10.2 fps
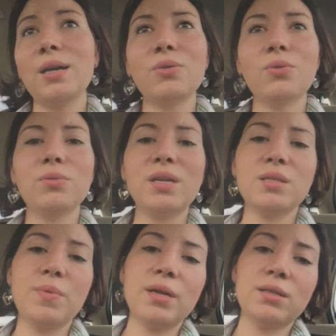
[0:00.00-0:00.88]
I don't
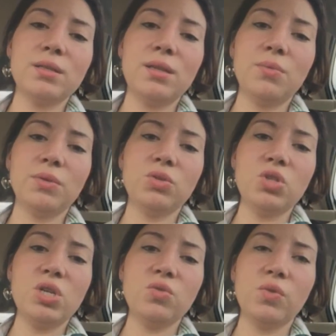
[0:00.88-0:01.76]
expect anyone to
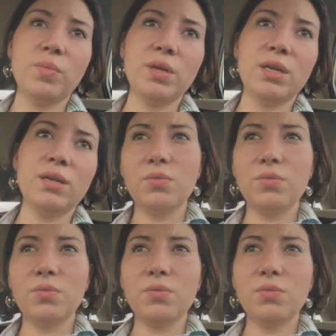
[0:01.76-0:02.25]
change for me.